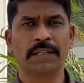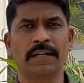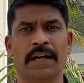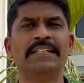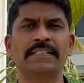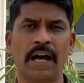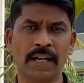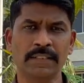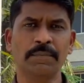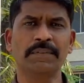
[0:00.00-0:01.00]
With this
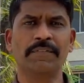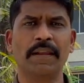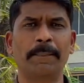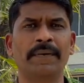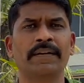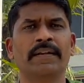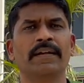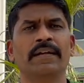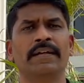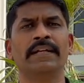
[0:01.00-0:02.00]
awesome development,
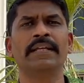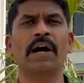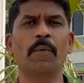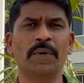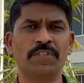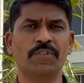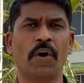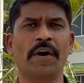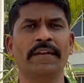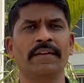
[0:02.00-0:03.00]
India will
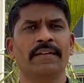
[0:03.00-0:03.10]
join